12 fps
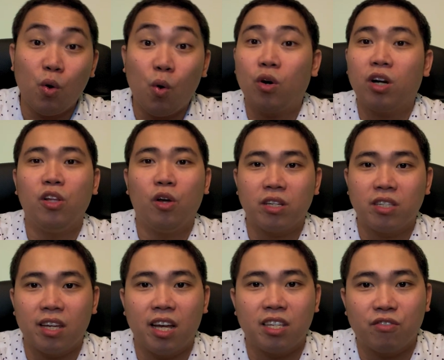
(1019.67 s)
or
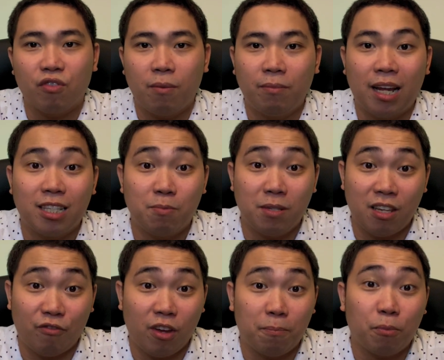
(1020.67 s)
losses from that
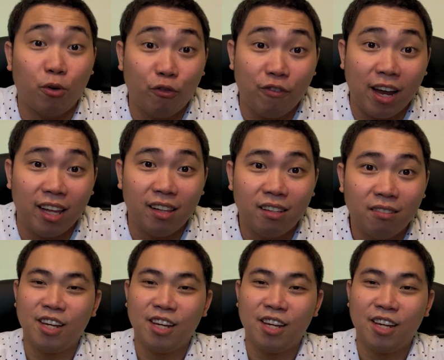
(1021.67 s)
specific profile.